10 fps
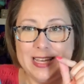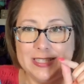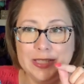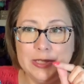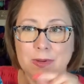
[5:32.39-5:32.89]

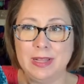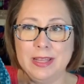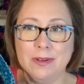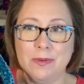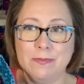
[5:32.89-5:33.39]
into a
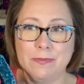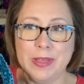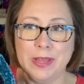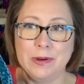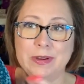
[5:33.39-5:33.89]
little
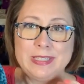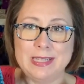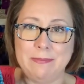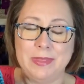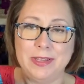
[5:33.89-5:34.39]
finger or
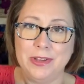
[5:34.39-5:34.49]
something,